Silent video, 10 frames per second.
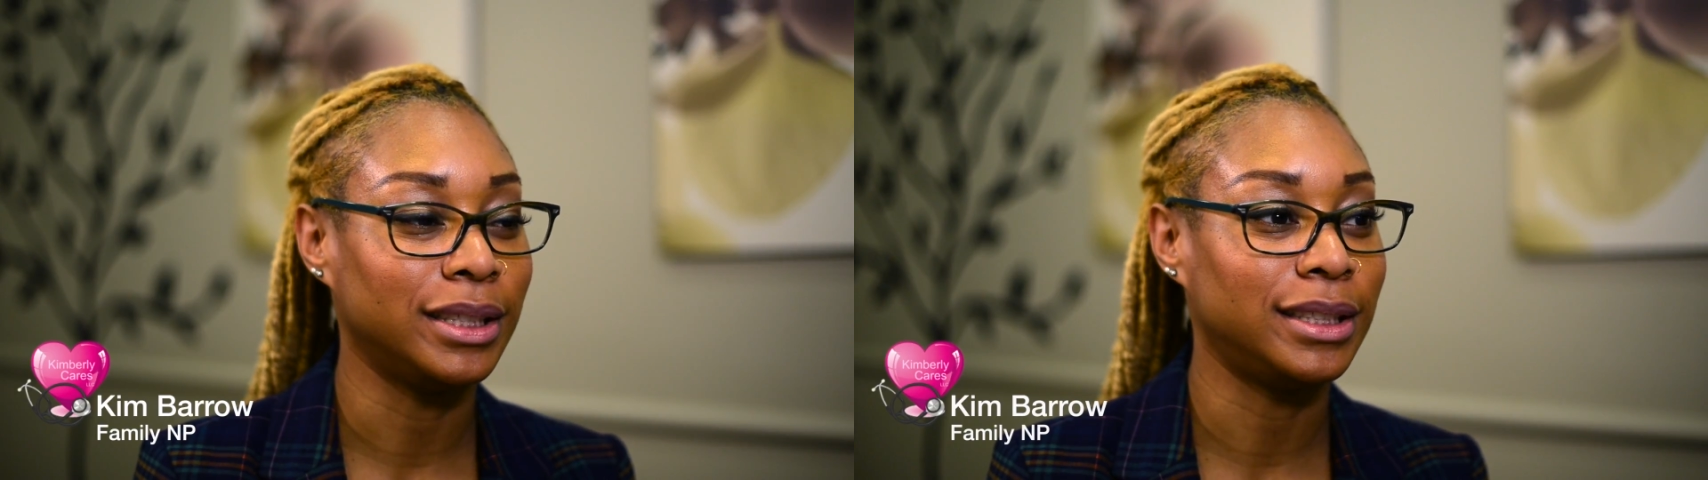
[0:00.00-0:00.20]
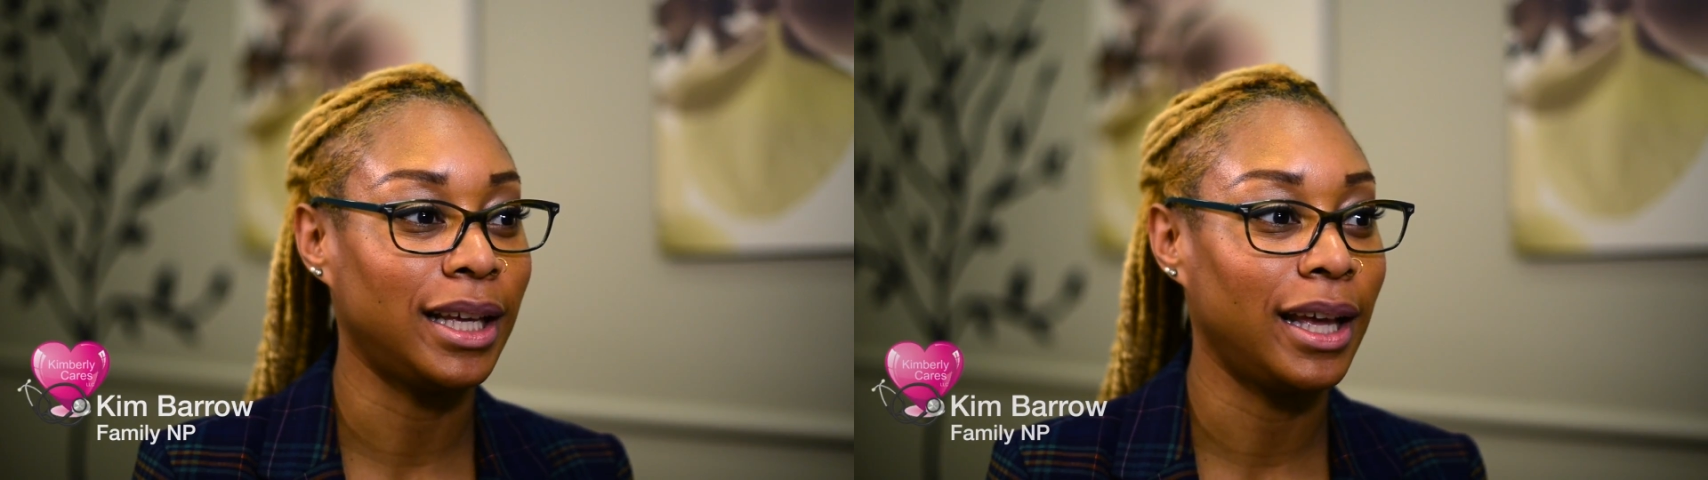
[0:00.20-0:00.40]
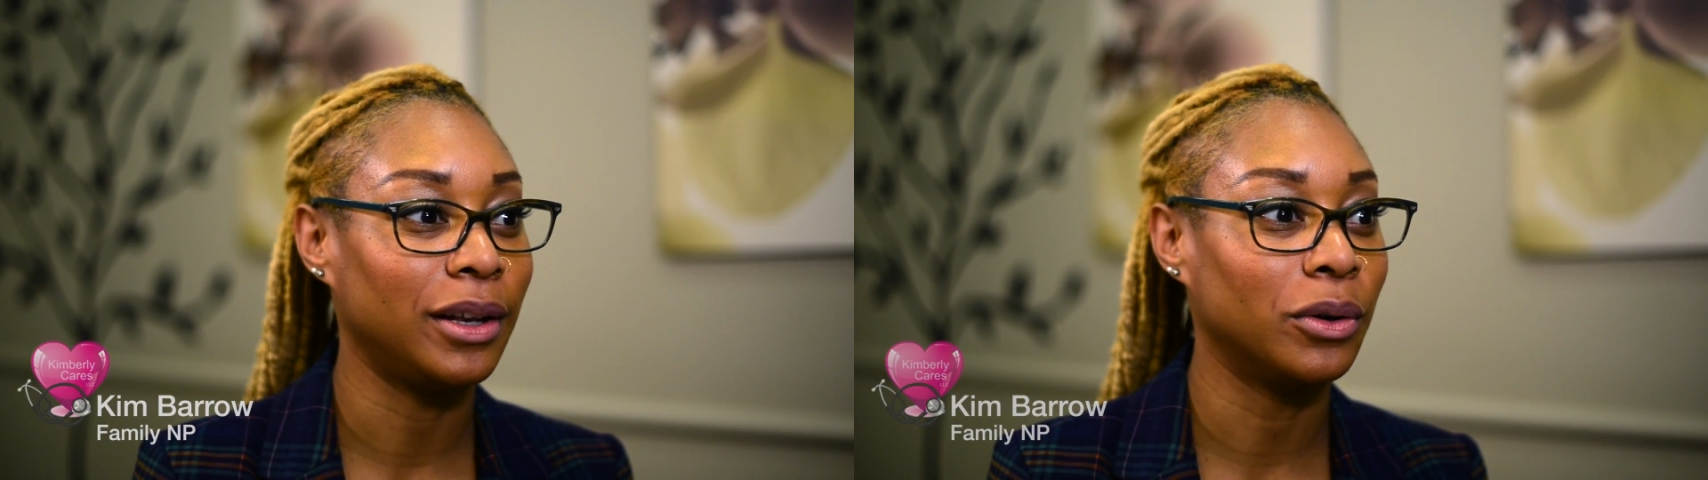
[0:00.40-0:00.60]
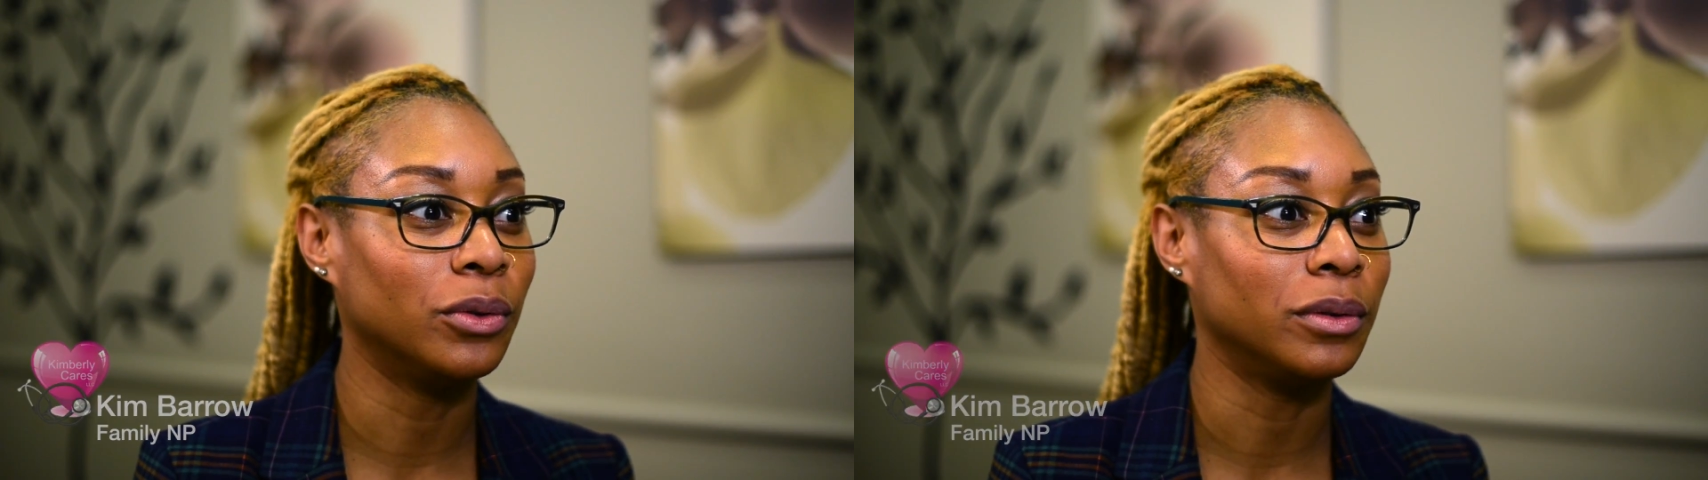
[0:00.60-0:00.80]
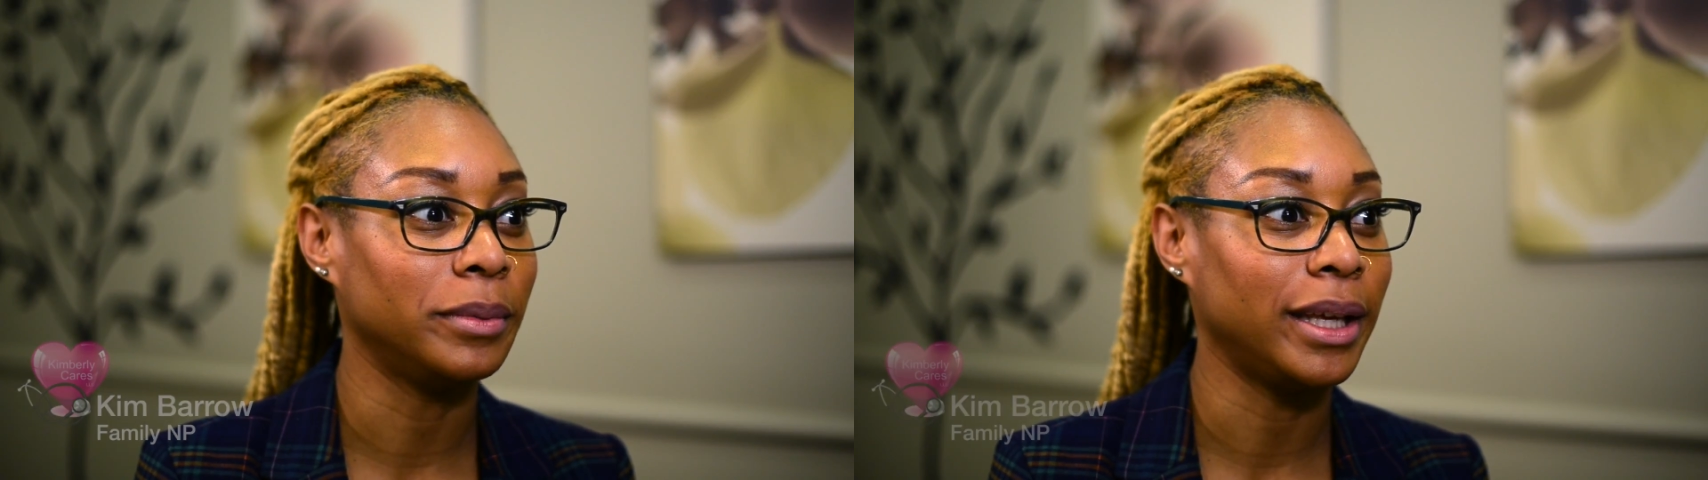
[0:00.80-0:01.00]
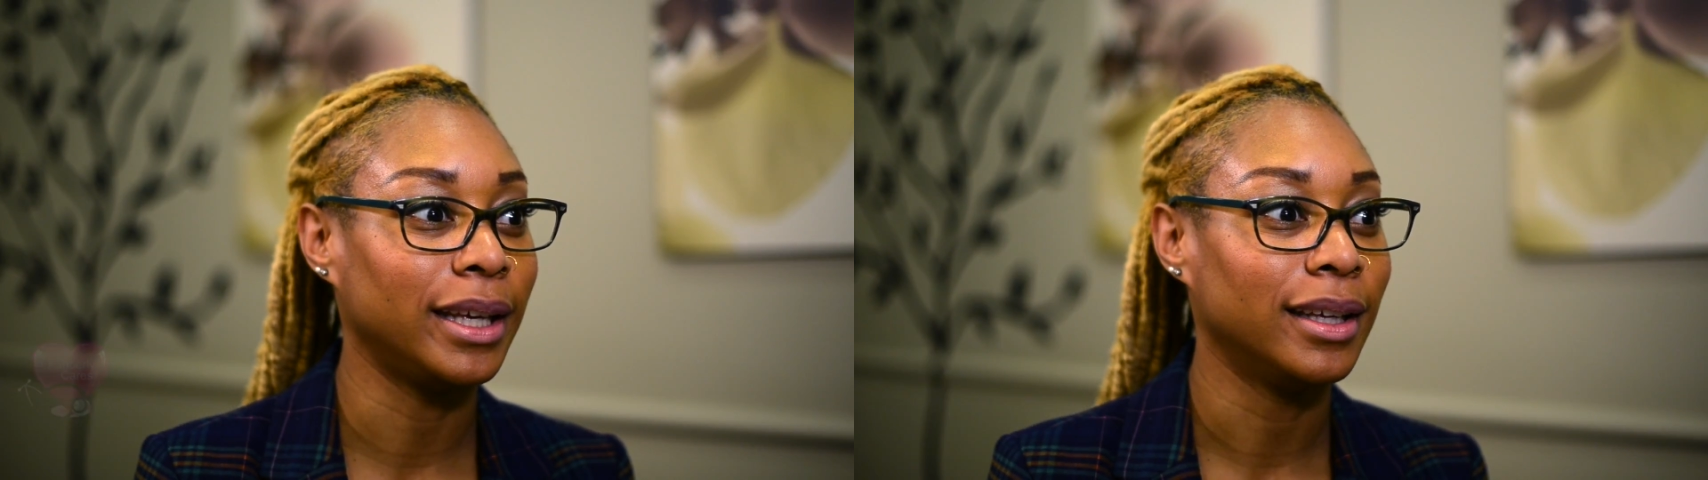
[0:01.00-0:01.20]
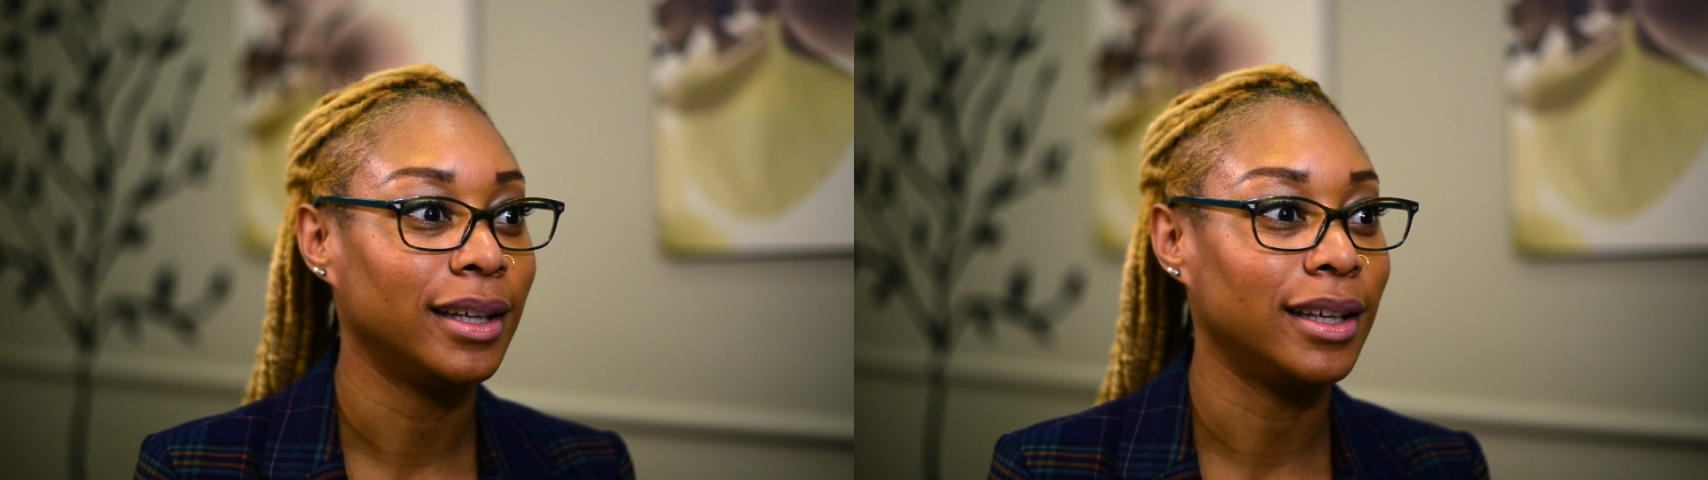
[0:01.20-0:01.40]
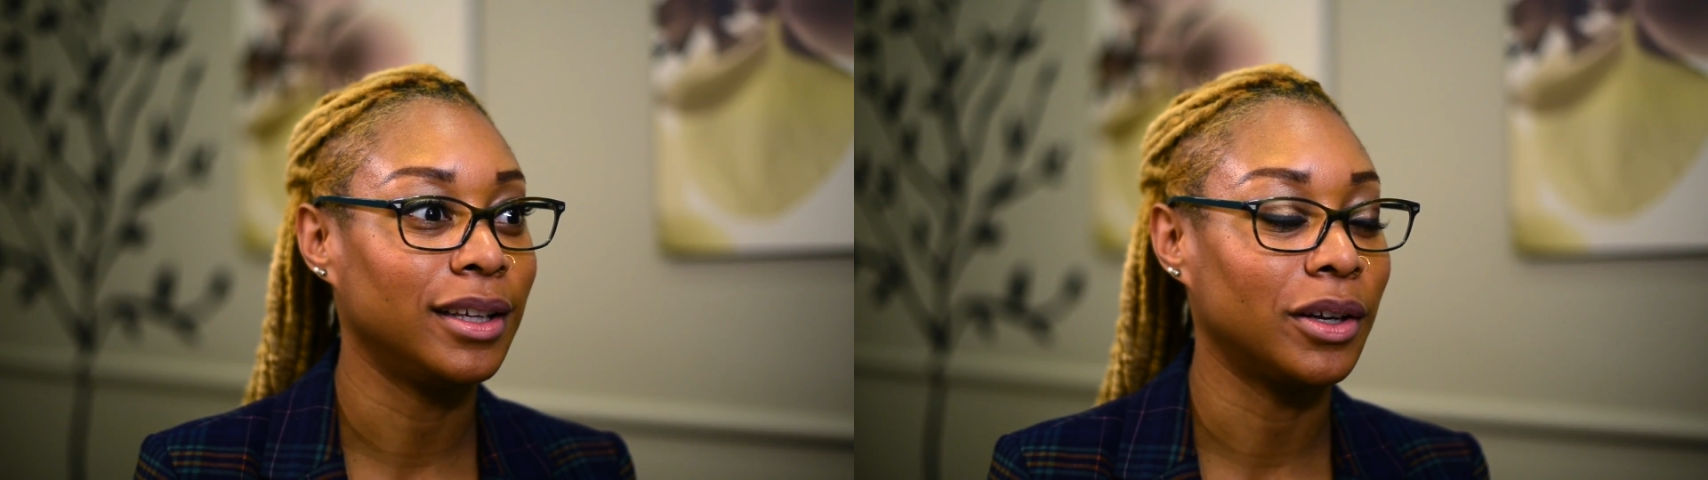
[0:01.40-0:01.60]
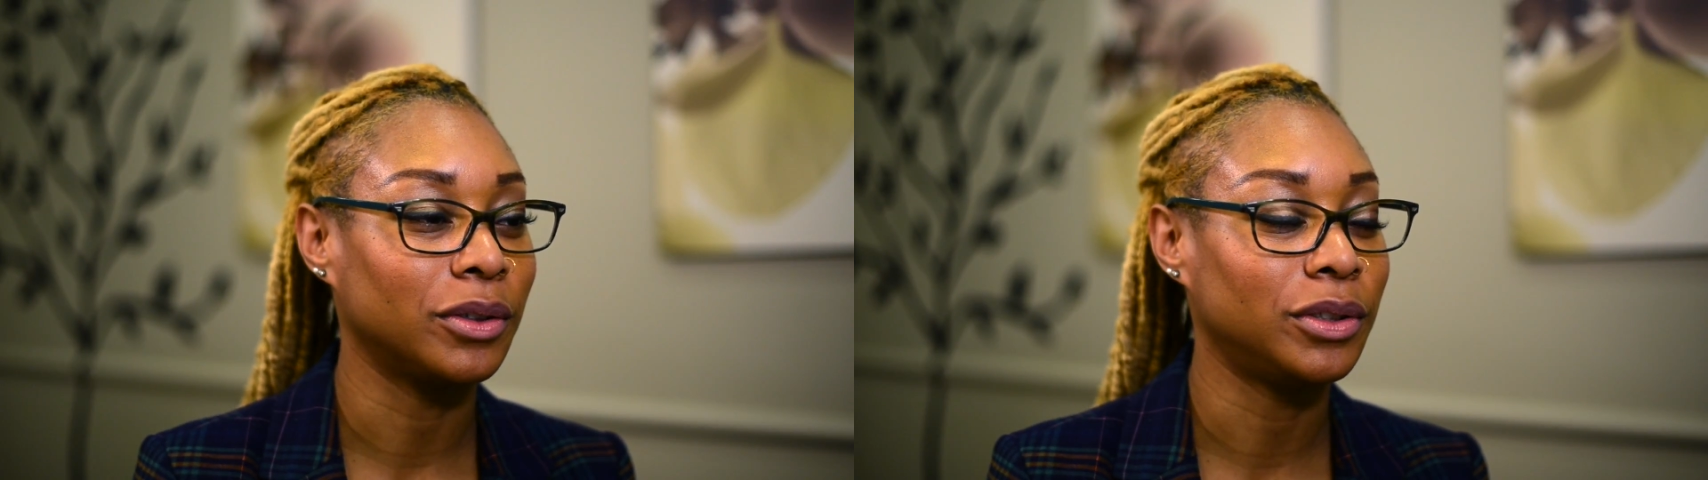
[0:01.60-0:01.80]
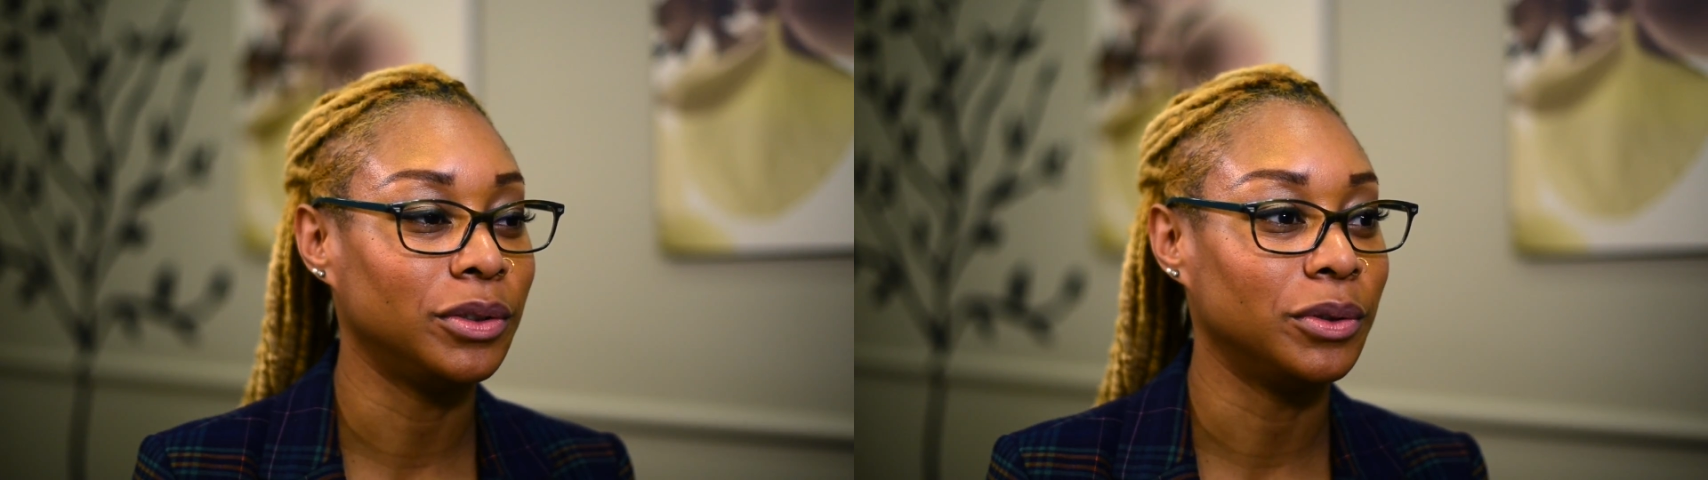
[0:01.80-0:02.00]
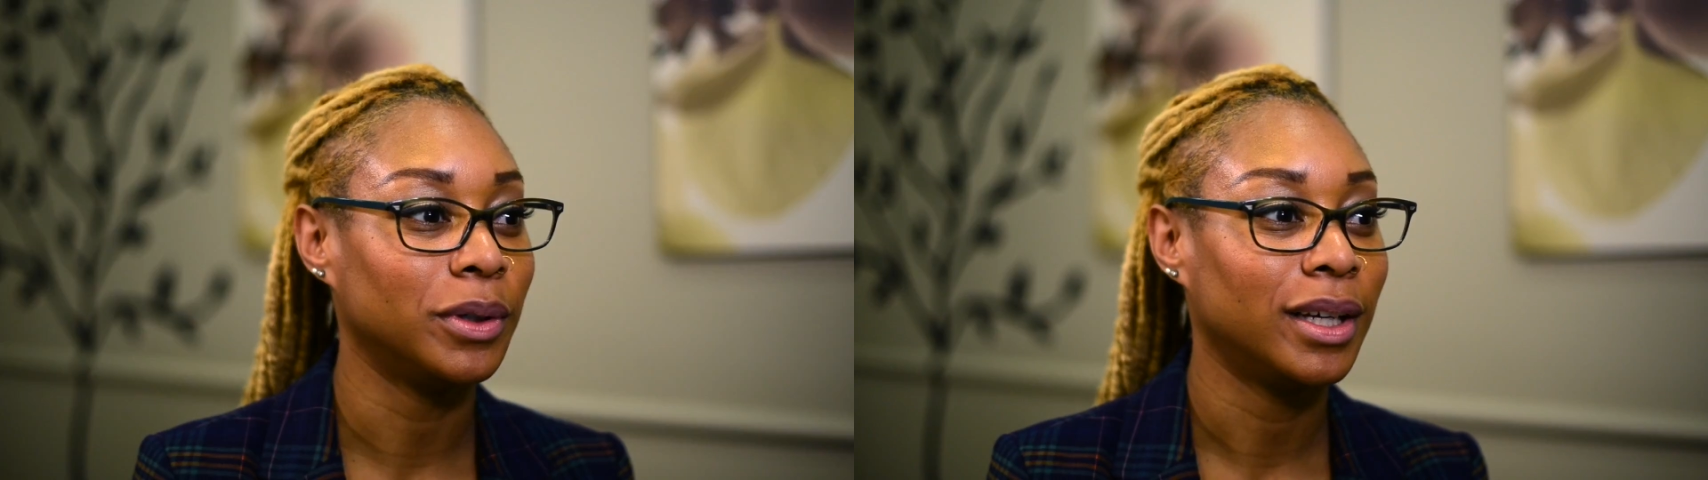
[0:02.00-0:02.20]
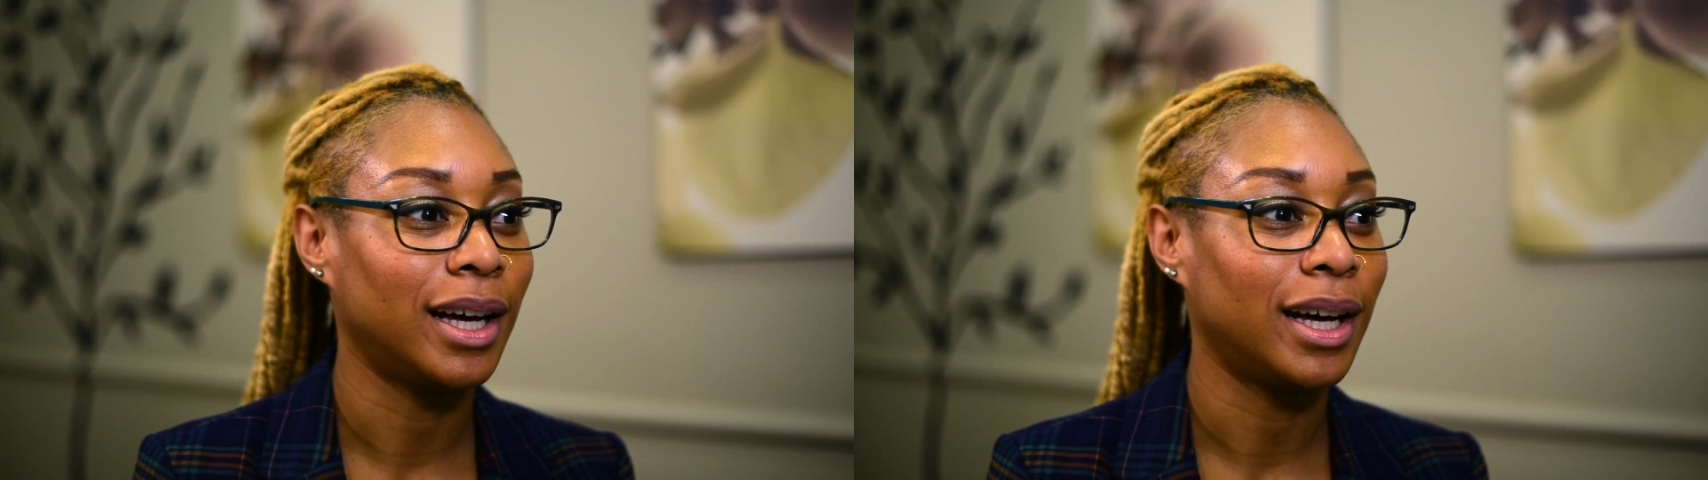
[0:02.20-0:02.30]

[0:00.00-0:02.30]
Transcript: stand over me, to